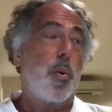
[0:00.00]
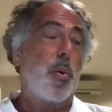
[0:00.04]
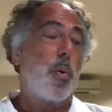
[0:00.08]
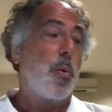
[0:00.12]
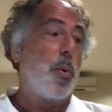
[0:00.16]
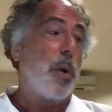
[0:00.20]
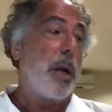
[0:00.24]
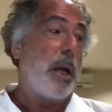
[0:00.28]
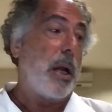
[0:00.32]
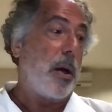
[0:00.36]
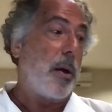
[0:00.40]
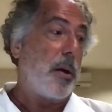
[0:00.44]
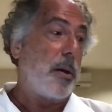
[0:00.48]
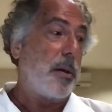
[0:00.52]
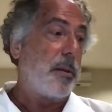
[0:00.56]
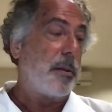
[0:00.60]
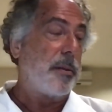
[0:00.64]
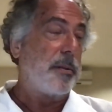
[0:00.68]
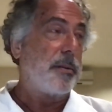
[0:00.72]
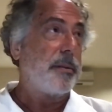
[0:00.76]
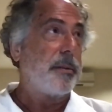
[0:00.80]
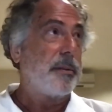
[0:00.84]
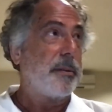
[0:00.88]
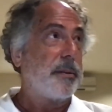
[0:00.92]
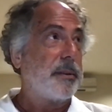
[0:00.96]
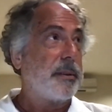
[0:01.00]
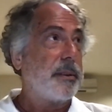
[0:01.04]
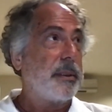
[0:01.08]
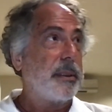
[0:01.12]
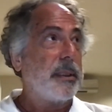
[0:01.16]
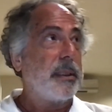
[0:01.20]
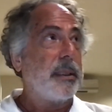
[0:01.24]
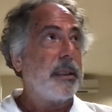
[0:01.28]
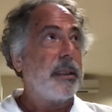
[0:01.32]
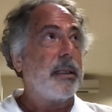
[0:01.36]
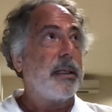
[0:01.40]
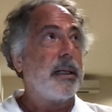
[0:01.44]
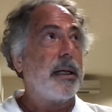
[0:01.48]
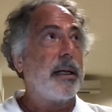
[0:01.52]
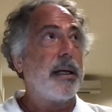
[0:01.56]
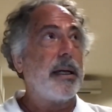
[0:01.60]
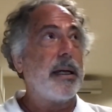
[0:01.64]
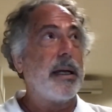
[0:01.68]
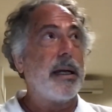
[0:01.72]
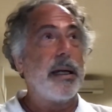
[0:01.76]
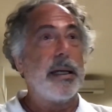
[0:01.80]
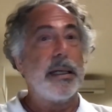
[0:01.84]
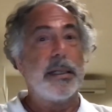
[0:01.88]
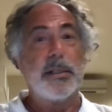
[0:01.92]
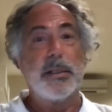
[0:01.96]
Well,
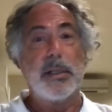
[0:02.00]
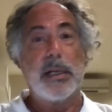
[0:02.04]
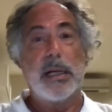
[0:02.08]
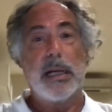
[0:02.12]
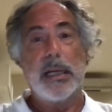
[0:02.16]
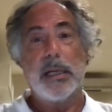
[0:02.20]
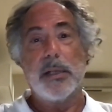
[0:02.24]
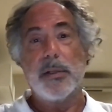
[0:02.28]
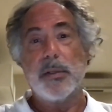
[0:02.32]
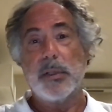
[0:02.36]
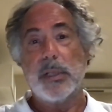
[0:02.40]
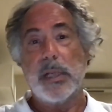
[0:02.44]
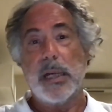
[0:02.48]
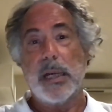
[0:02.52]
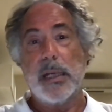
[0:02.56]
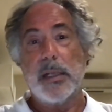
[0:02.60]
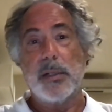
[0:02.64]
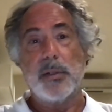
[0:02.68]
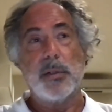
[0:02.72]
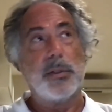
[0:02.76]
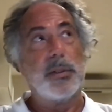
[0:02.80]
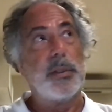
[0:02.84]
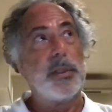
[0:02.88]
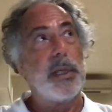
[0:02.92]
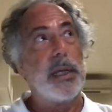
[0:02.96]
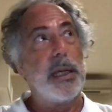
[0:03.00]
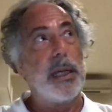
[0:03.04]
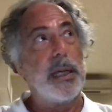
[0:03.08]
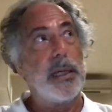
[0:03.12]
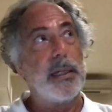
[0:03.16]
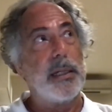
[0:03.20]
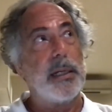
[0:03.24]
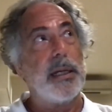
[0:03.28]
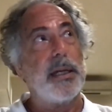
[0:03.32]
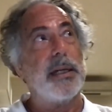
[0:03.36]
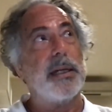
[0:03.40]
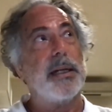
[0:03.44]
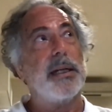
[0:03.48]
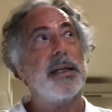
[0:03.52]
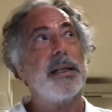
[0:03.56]
I could take